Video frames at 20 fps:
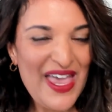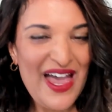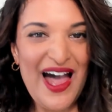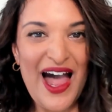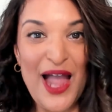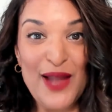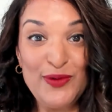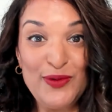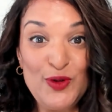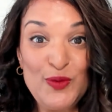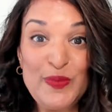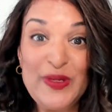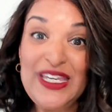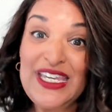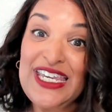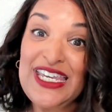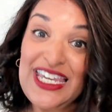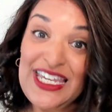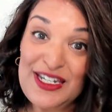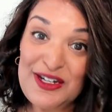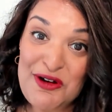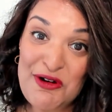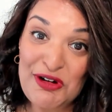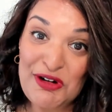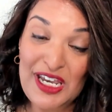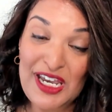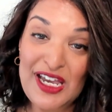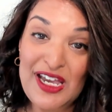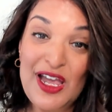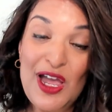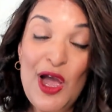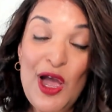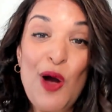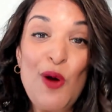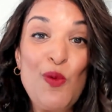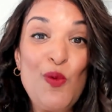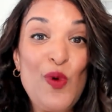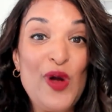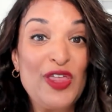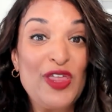I will be keynoting
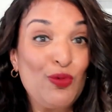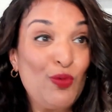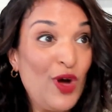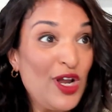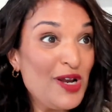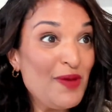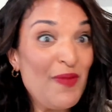with one